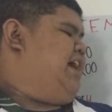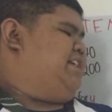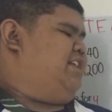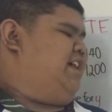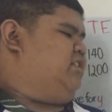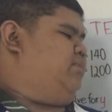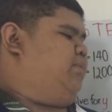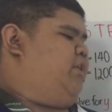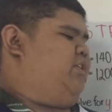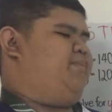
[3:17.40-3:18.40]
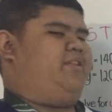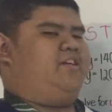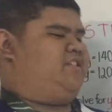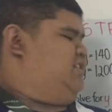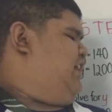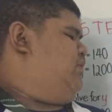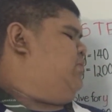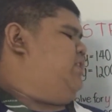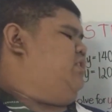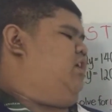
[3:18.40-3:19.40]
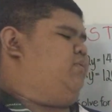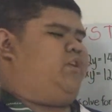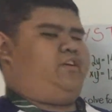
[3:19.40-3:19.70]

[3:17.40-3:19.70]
has a length of 40 meters and width of